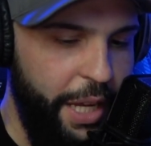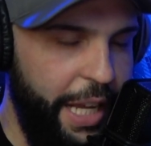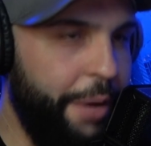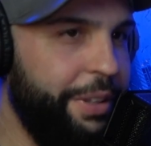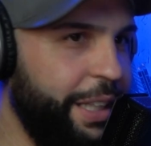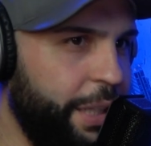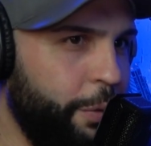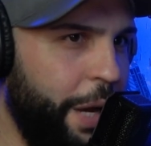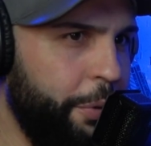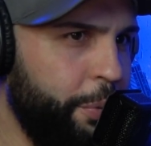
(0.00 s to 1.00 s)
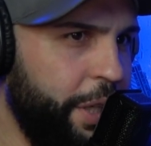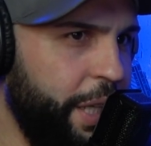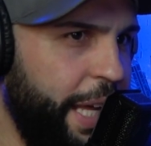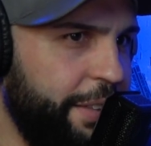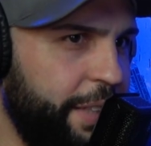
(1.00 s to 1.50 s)
And I think I was one of
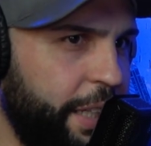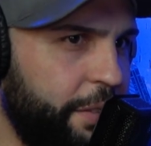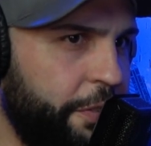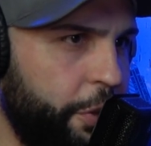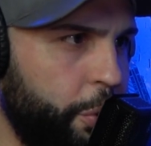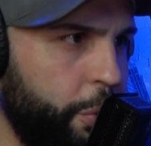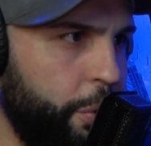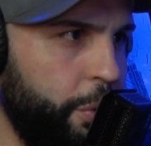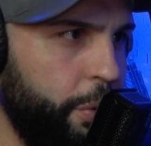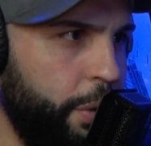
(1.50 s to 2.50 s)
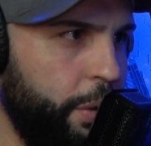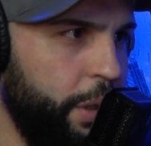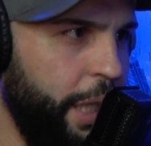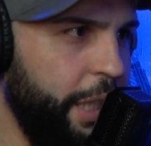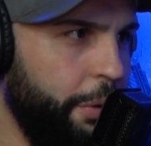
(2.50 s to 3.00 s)
the last like few that they